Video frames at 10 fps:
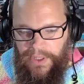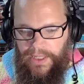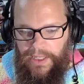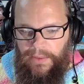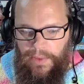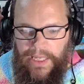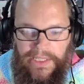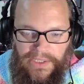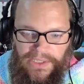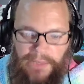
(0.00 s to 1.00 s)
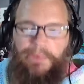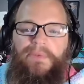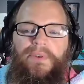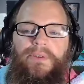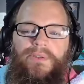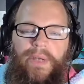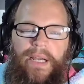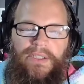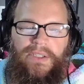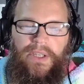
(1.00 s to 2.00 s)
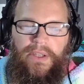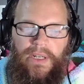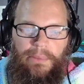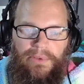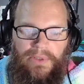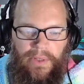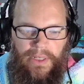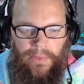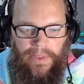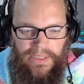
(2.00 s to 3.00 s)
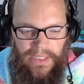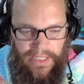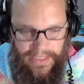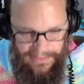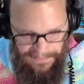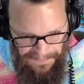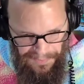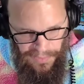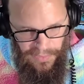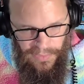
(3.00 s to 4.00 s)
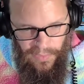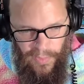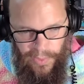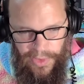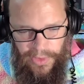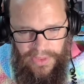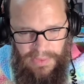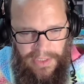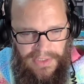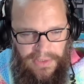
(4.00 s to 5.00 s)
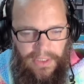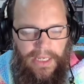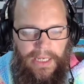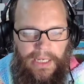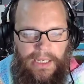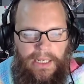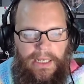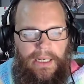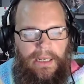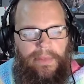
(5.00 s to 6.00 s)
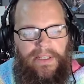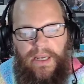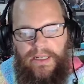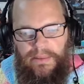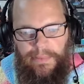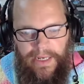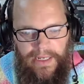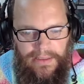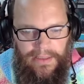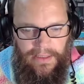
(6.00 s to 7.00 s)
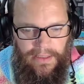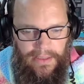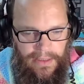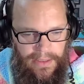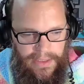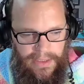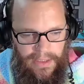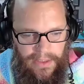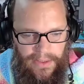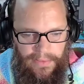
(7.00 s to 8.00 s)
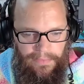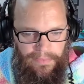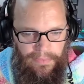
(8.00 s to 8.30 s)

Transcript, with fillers: uh, relationship, viewers' reaction to the other couples going into Wednesday night reunion special. Um, they talked about, let's see here,